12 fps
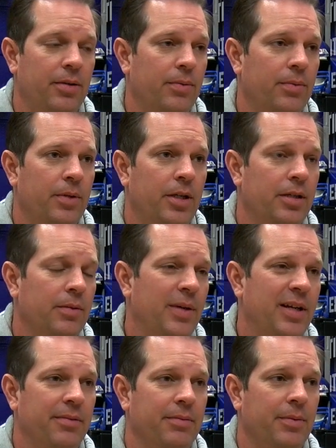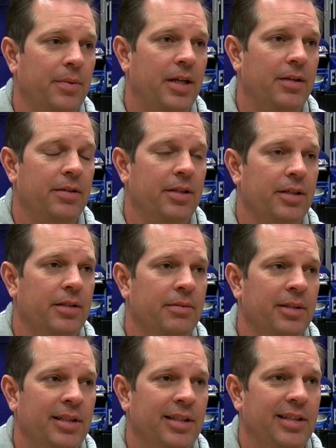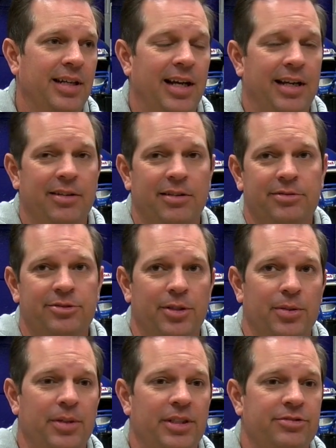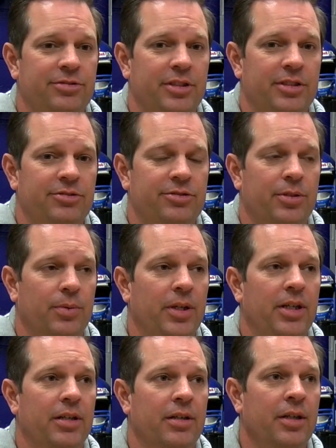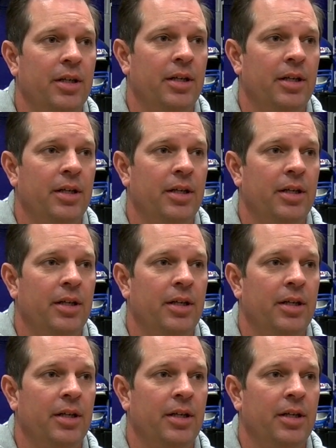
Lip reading: around 9 or so in his career,